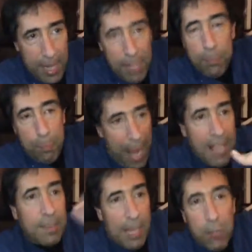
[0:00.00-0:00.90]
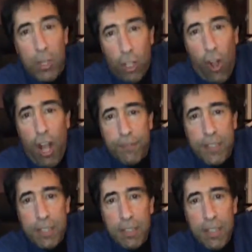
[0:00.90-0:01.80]
Then it passed, and then he would have
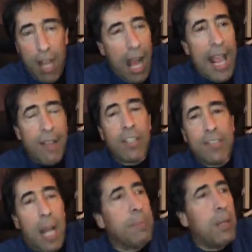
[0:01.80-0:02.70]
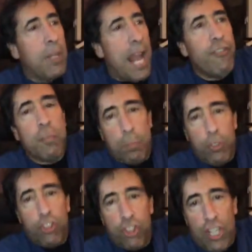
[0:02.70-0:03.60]
coughed. I have to stop there with Andrea's
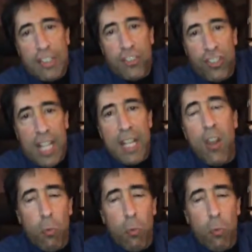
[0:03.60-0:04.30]
bullshit she has to say.